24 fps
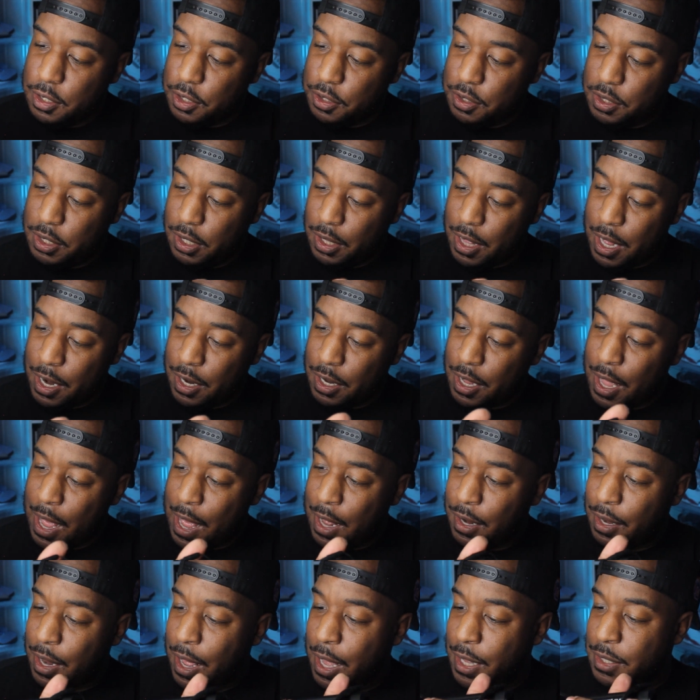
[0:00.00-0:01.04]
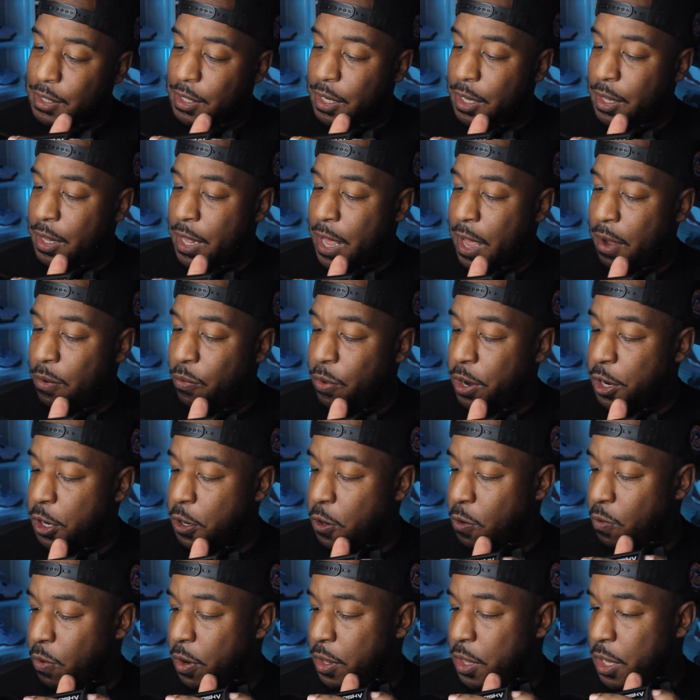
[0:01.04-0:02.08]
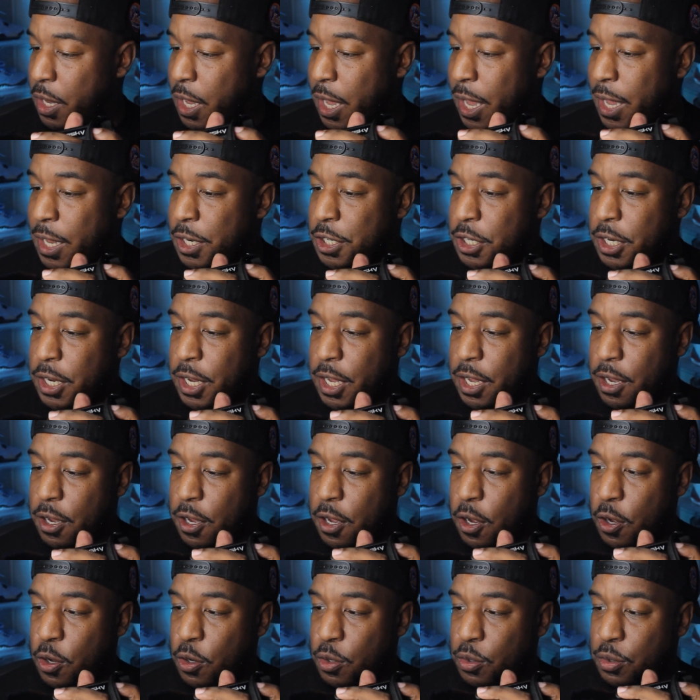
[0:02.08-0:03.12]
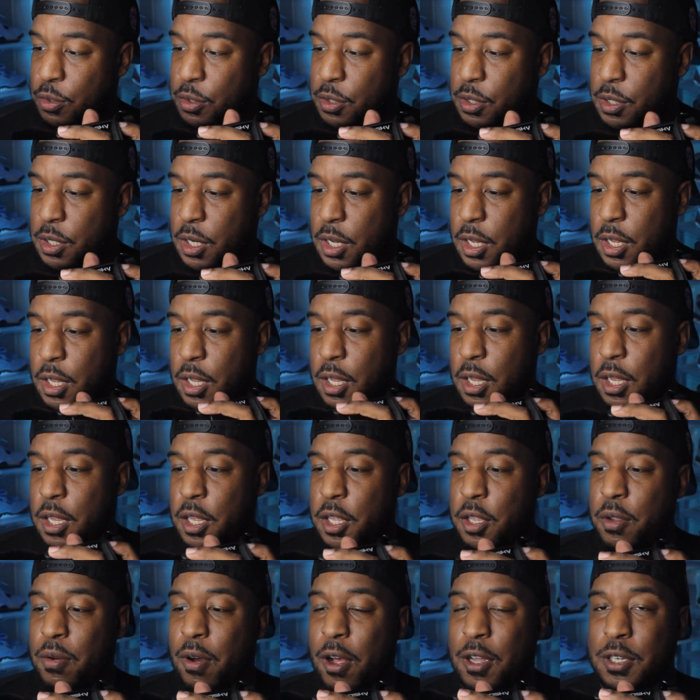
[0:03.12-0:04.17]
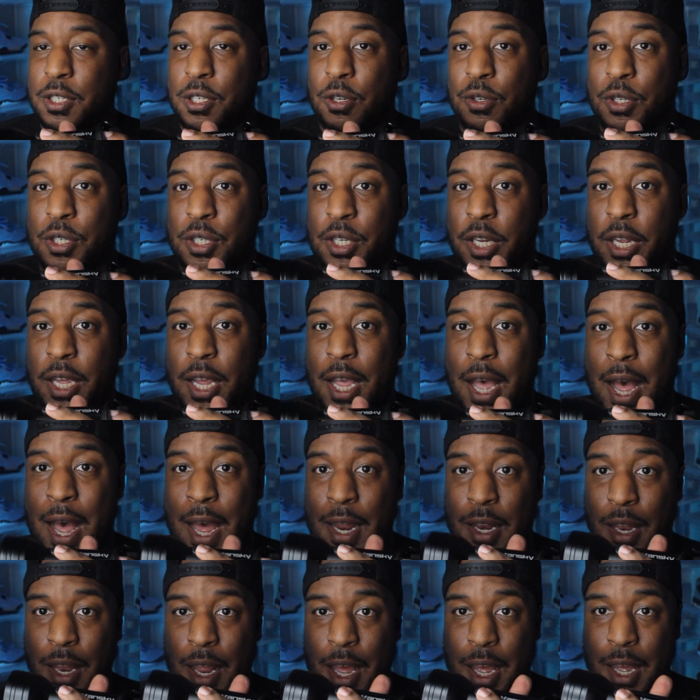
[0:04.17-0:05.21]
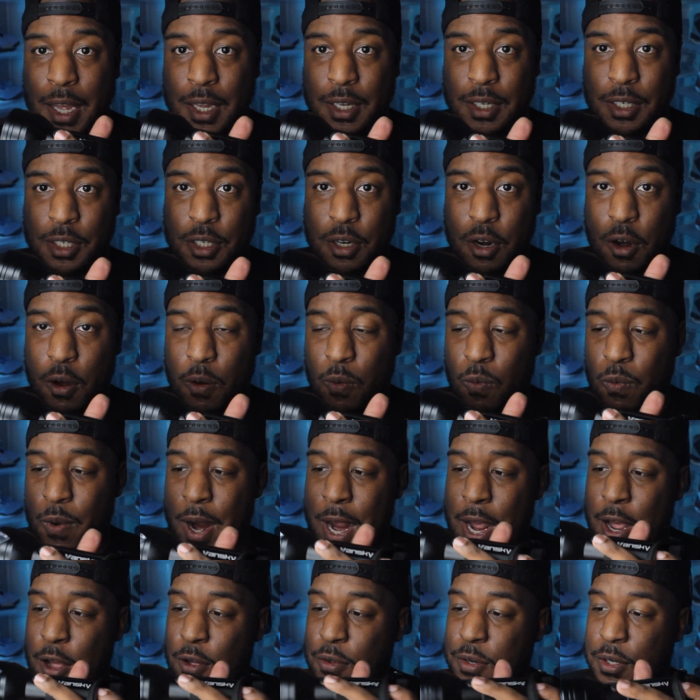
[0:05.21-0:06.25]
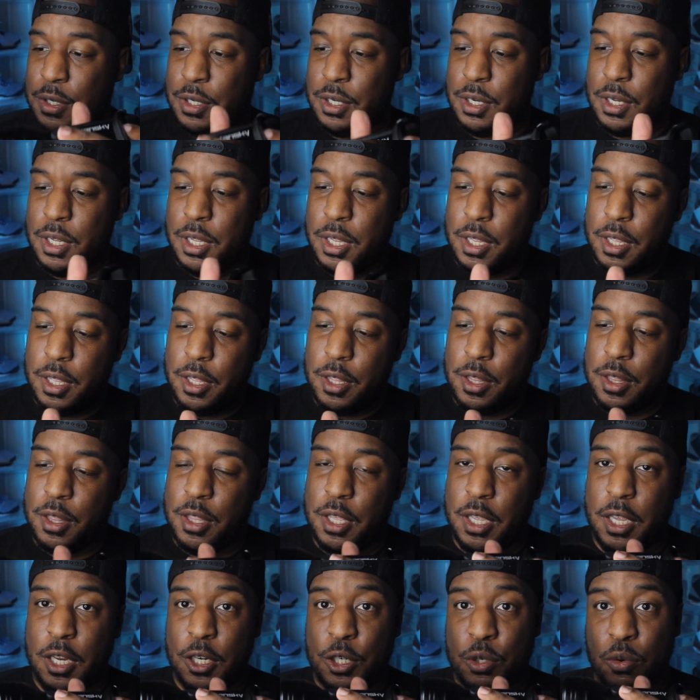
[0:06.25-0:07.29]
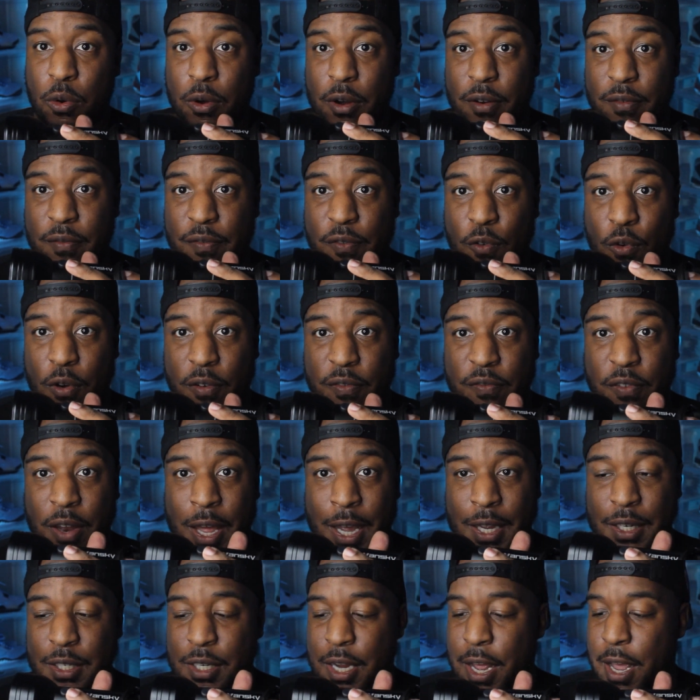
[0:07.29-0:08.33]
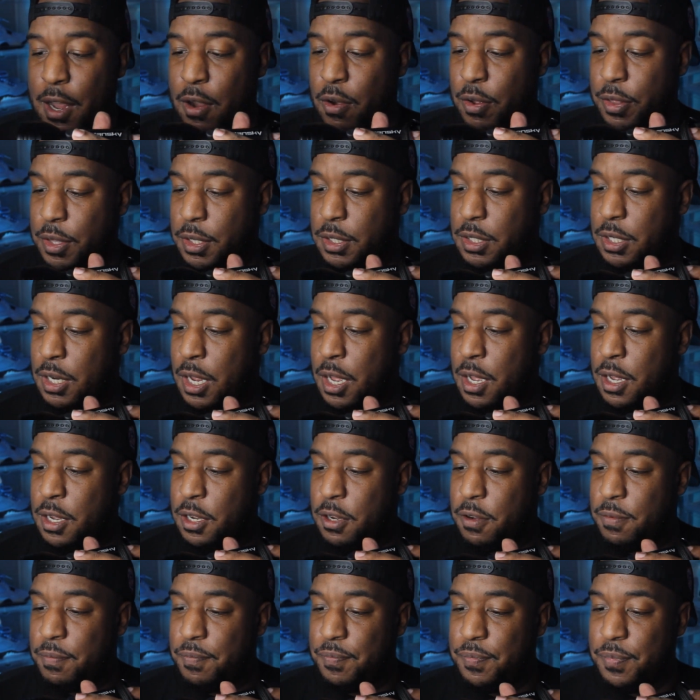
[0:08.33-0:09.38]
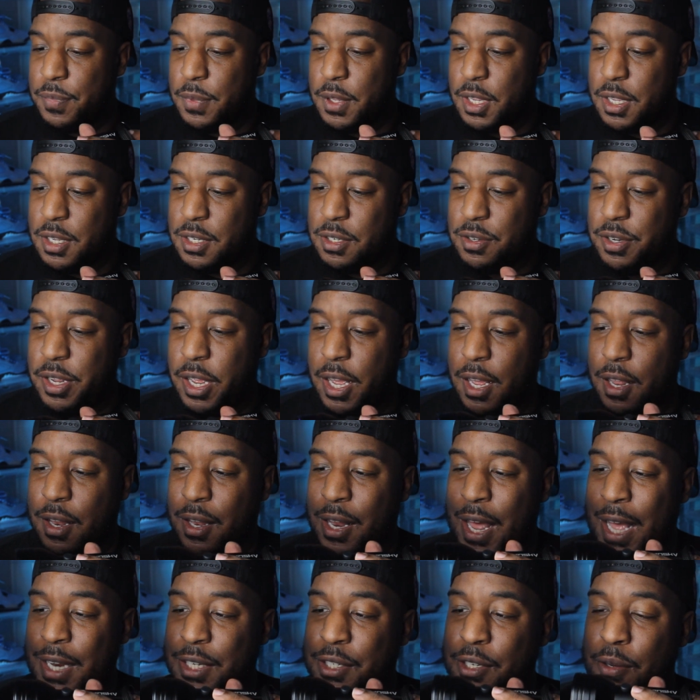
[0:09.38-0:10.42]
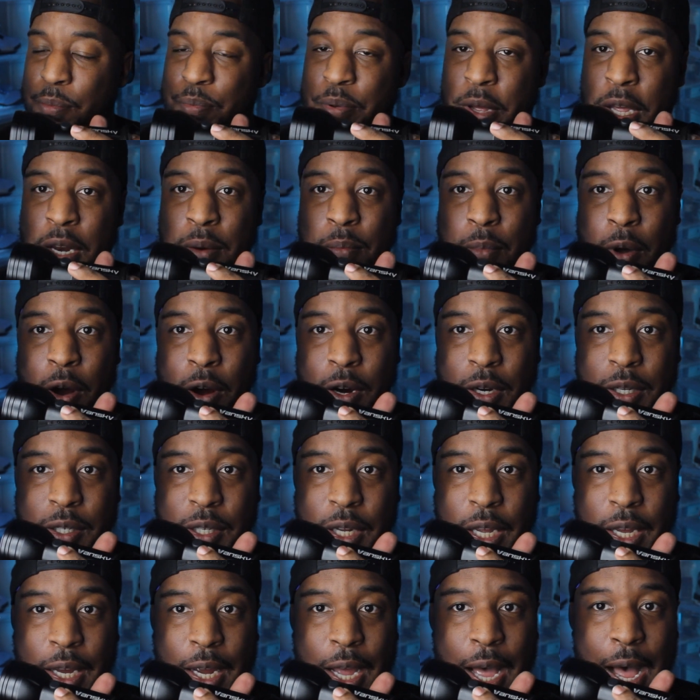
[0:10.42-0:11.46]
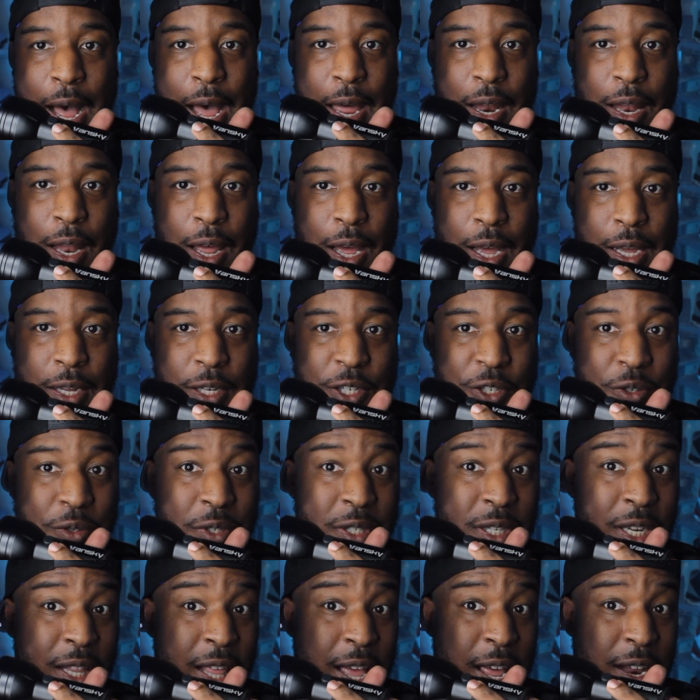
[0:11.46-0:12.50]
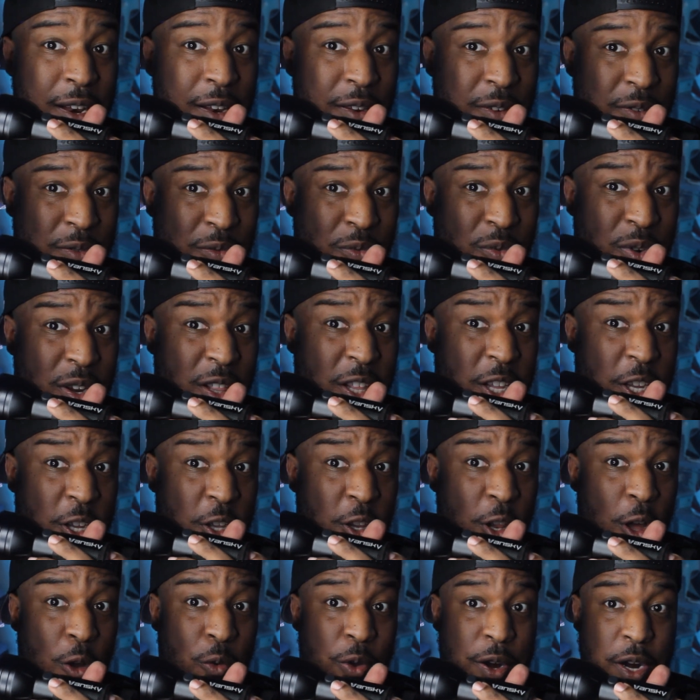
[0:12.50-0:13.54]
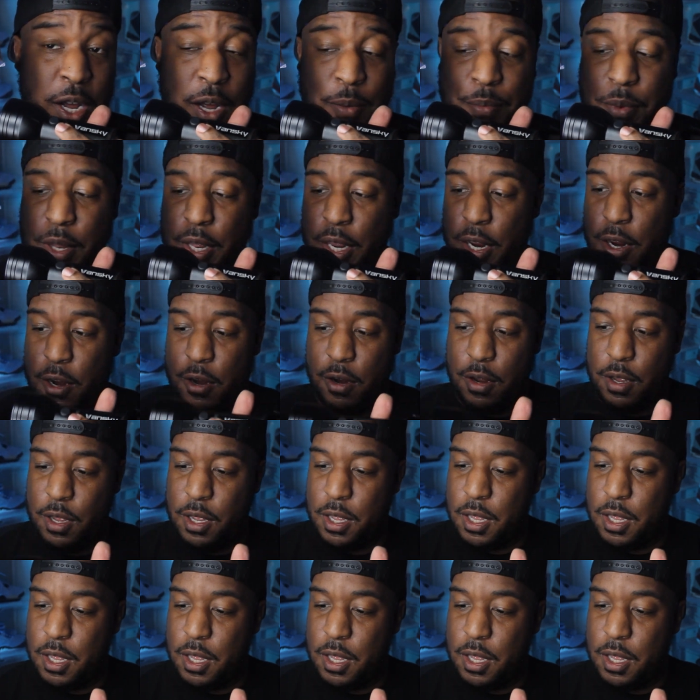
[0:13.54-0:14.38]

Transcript: So you see a lot of guidelines in that window where the caging goes. You also see guidelines around the Jordan 4 flight tag on the tongue. So yeah, lots of pen marks and guidelines. You see that really glowing up there.